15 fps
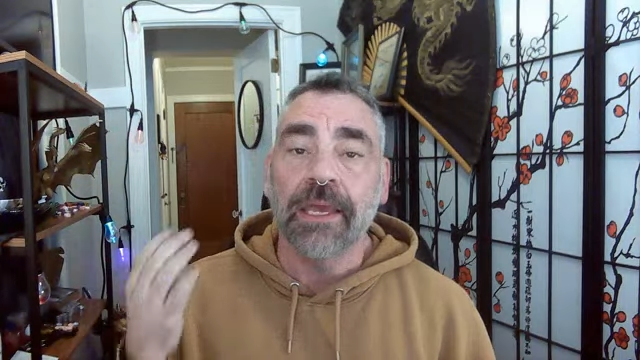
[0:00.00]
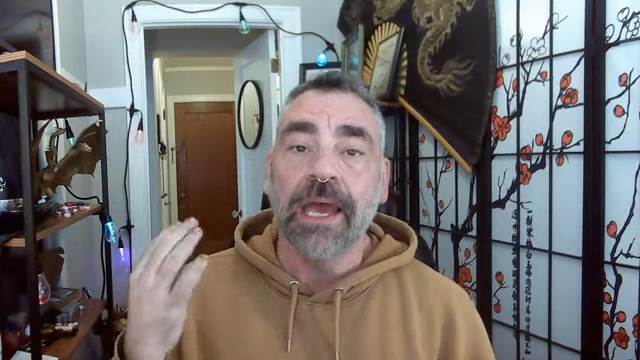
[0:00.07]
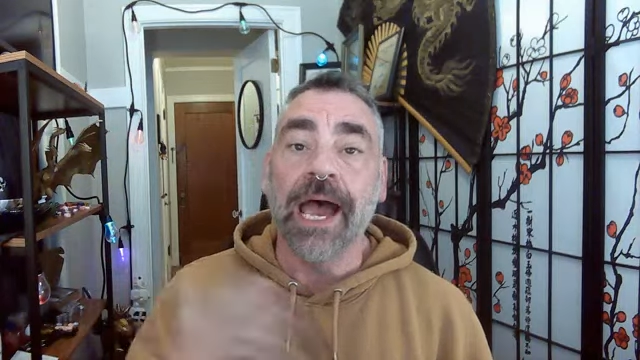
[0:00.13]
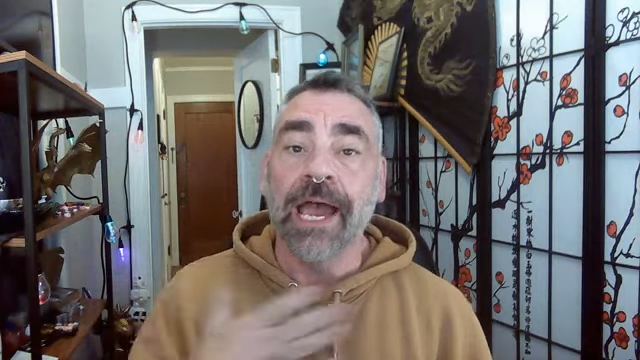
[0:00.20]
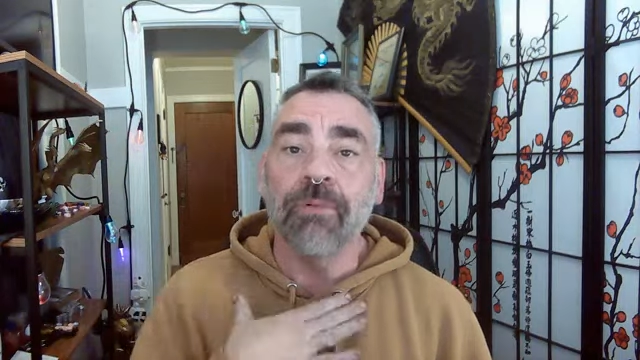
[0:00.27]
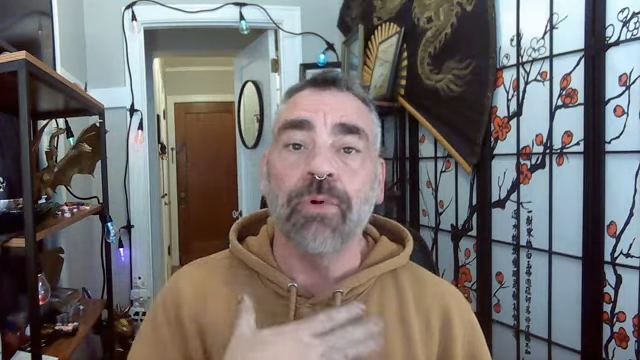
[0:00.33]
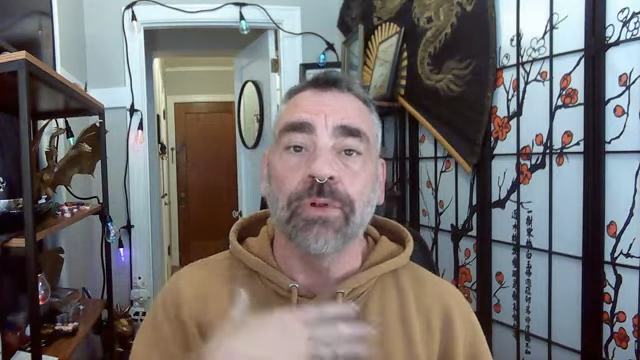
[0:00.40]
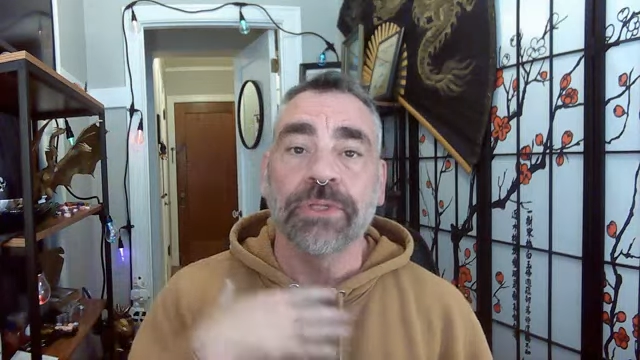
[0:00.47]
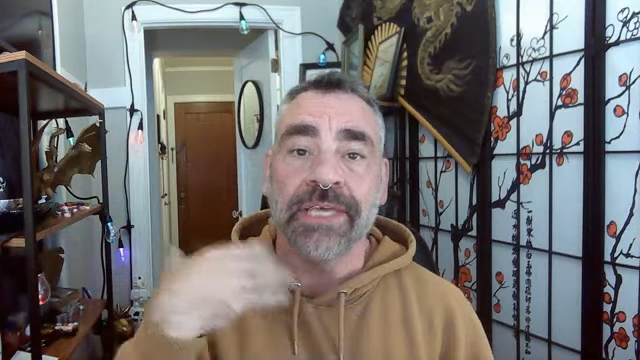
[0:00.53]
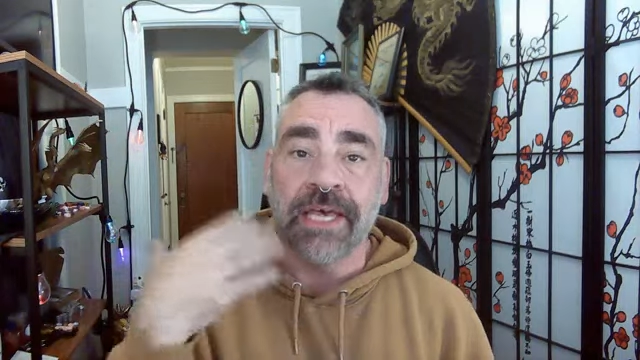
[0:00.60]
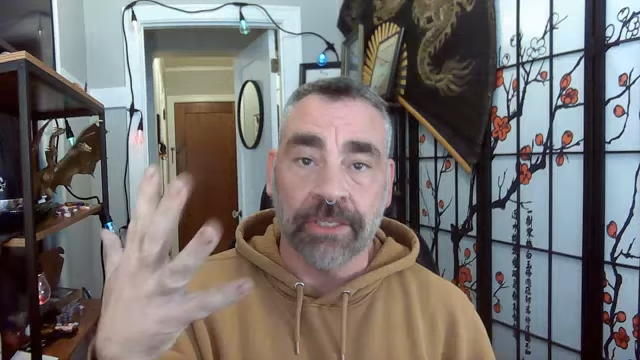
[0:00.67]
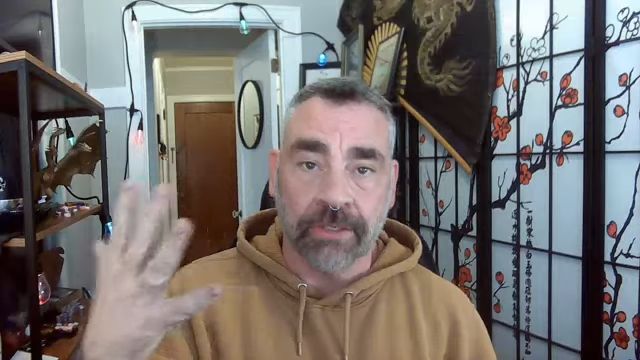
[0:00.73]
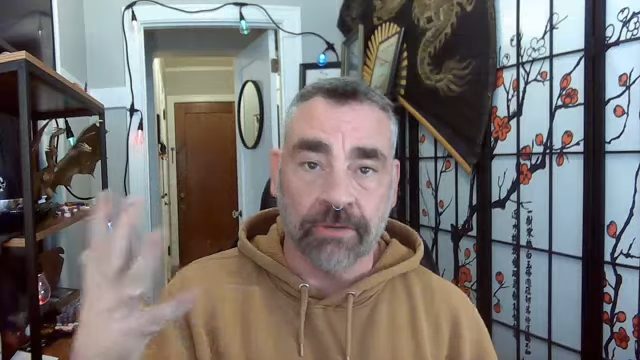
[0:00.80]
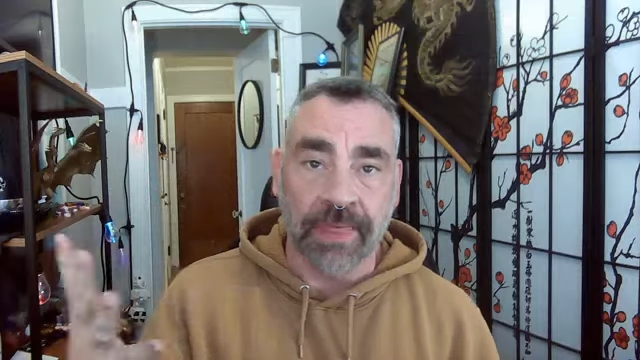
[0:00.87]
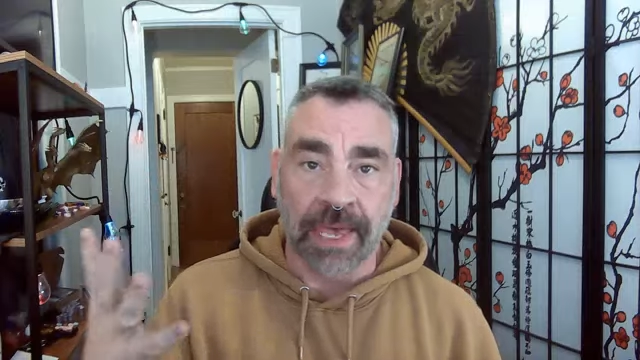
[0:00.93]
I will tell
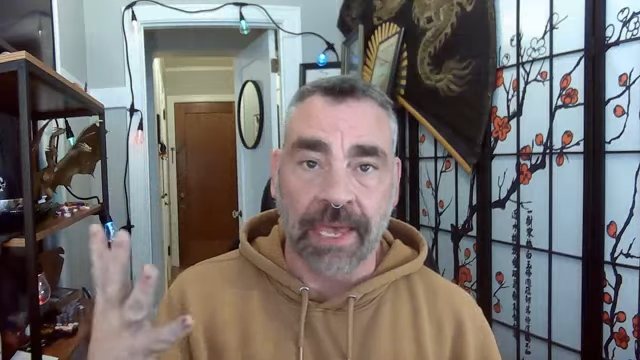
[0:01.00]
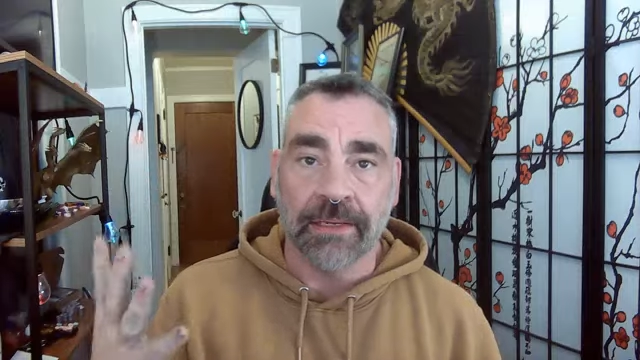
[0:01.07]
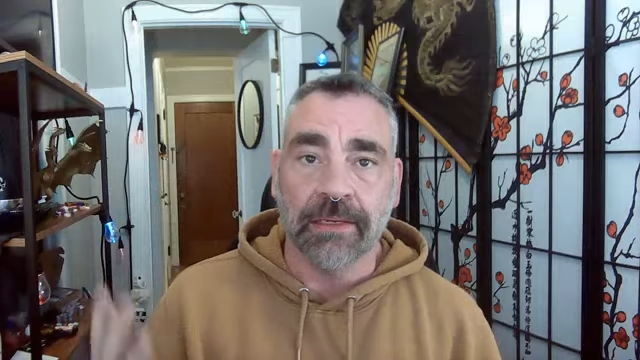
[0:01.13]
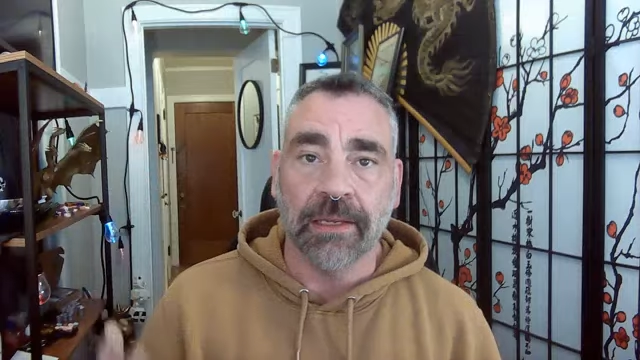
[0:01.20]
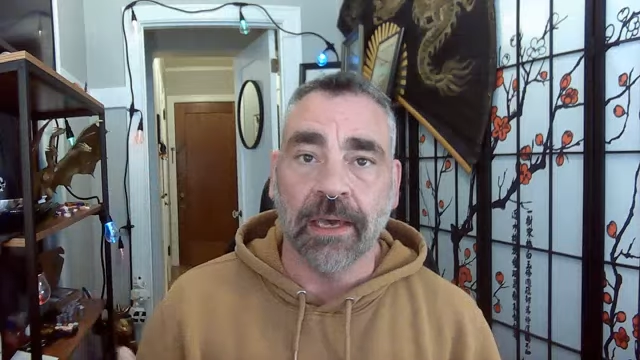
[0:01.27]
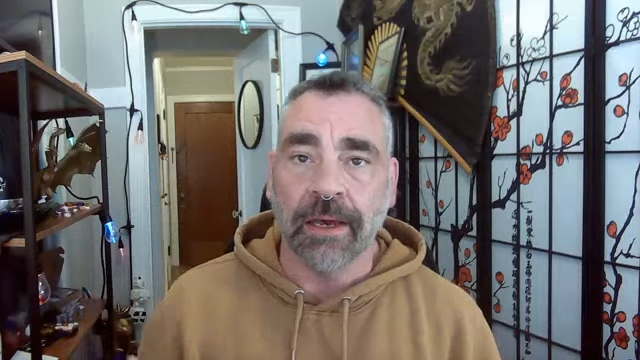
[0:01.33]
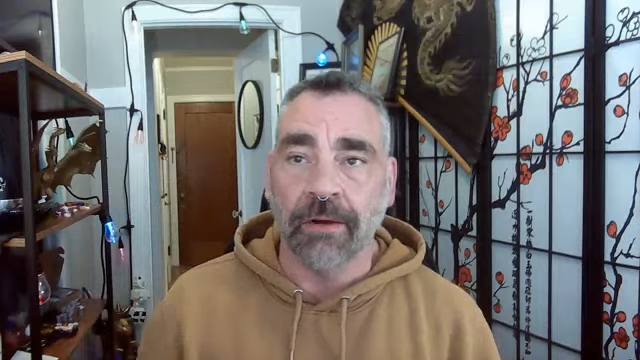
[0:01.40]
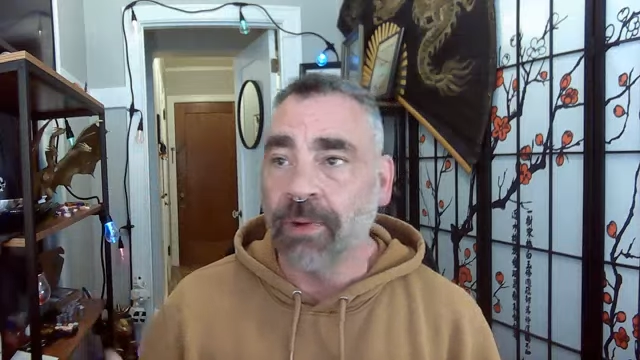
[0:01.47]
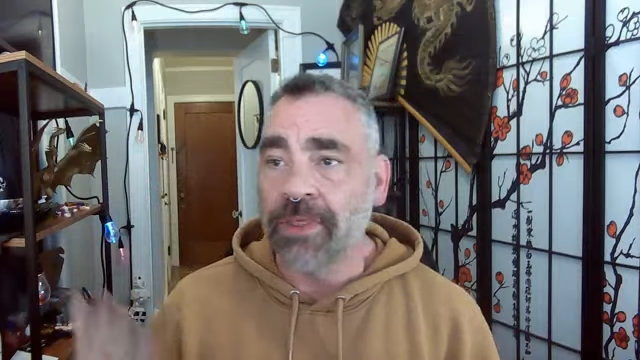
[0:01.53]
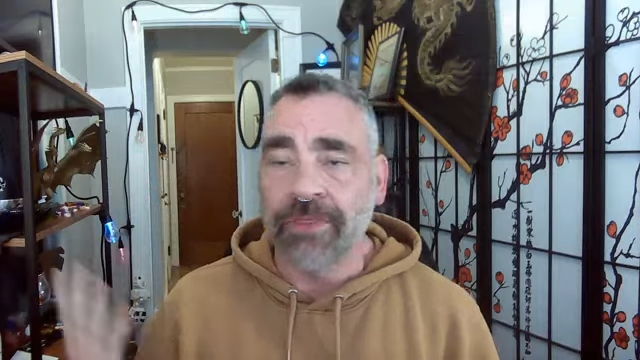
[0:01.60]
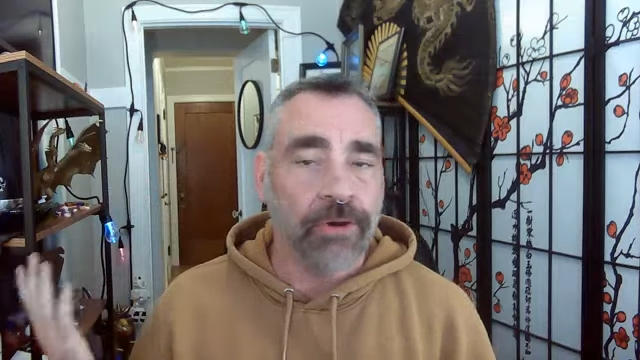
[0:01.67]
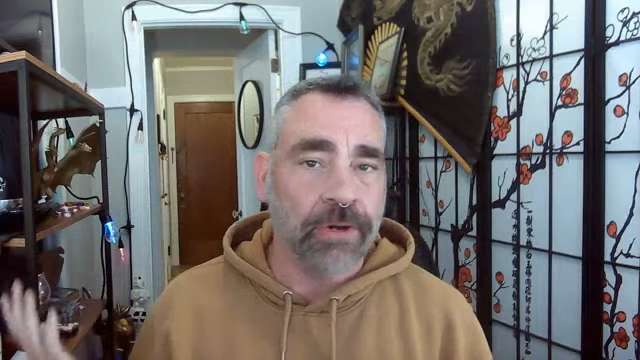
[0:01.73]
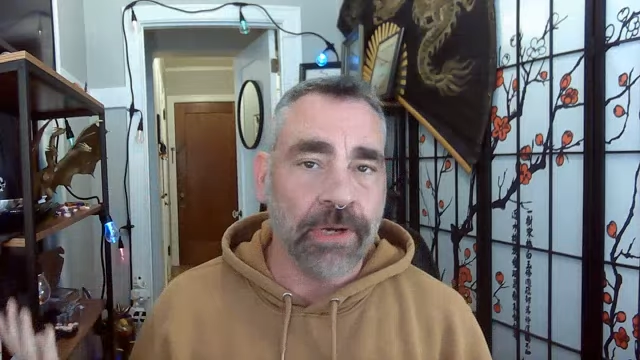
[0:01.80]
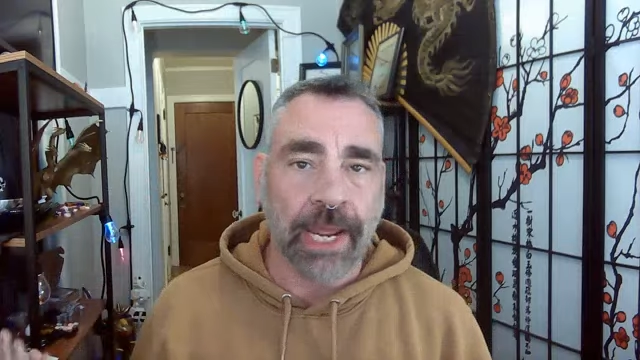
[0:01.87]
you that, whether